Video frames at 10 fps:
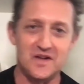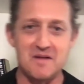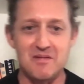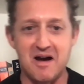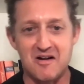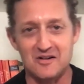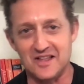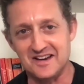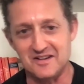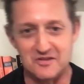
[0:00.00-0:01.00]
vampire?
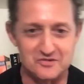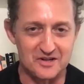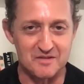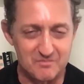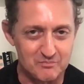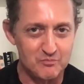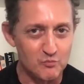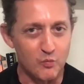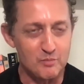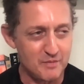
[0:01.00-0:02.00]
like you know, there's like
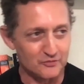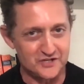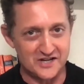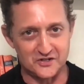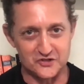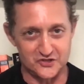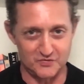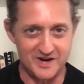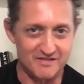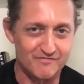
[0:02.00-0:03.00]
people take to the
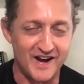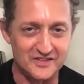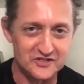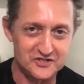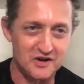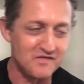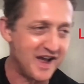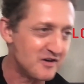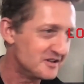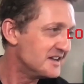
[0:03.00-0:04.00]
street and fight this stuff
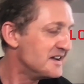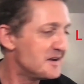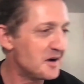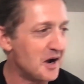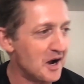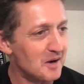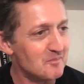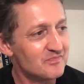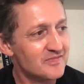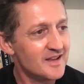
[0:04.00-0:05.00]
out.
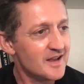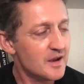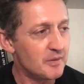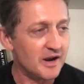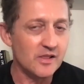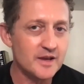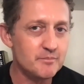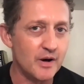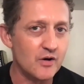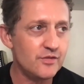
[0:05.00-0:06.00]
Um, but I
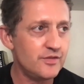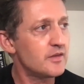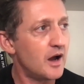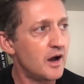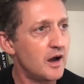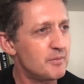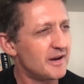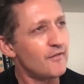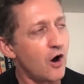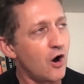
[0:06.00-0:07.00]
like both. Uh, but
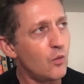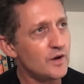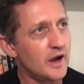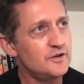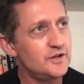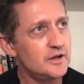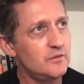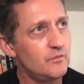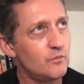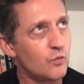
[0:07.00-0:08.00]
I've always I
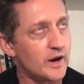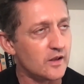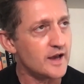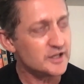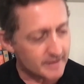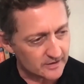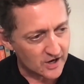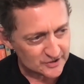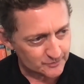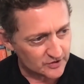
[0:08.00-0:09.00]
did what I liked about
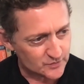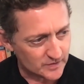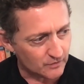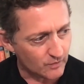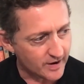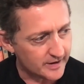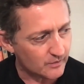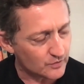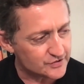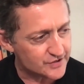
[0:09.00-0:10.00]
Lost Boys when I read
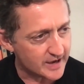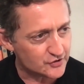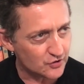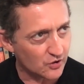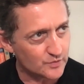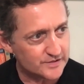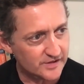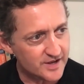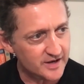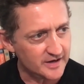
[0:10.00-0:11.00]
it was that Joel was
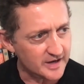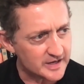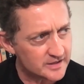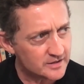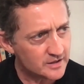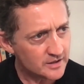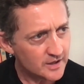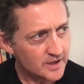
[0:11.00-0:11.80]
leaning in